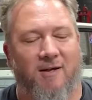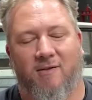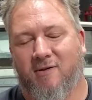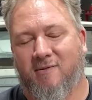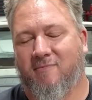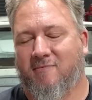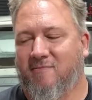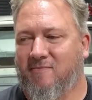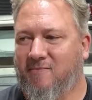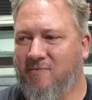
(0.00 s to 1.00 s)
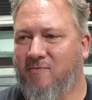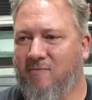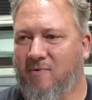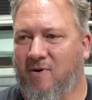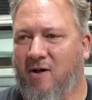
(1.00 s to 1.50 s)
look,
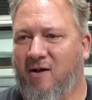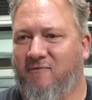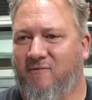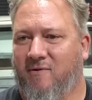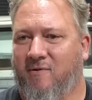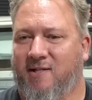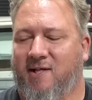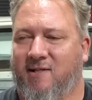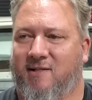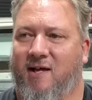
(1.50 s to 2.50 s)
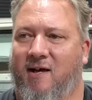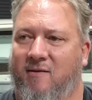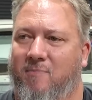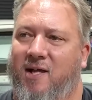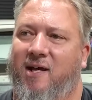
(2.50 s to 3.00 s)
life always has
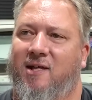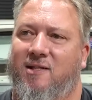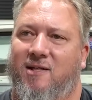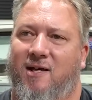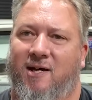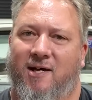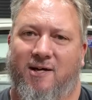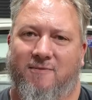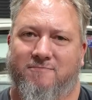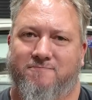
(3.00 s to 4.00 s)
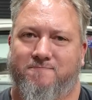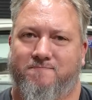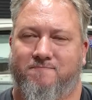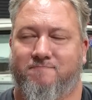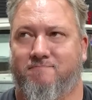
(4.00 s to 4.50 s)
other plans.
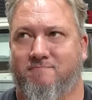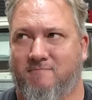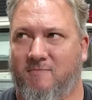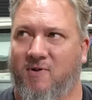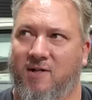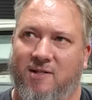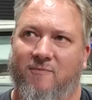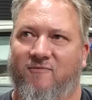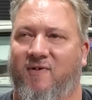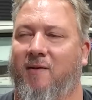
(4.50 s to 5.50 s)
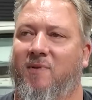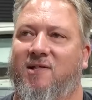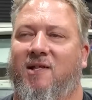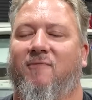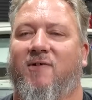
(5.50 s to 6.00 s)
We've got some family
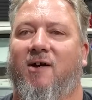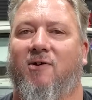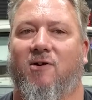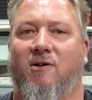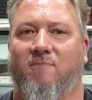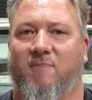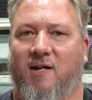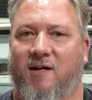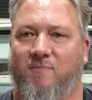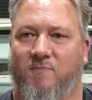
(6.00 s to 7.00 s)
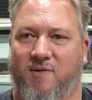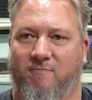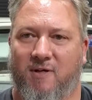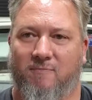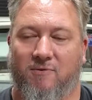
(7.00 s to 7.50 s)
stuff going on, you know, some
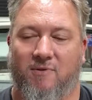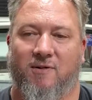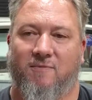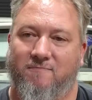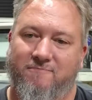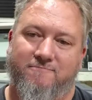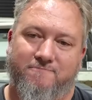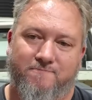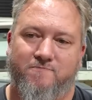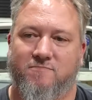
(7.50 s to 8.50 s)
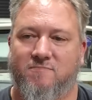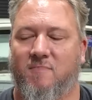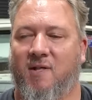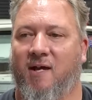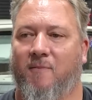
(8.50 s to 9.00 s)
people that are,
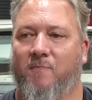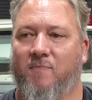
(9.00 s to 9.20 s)
yeah,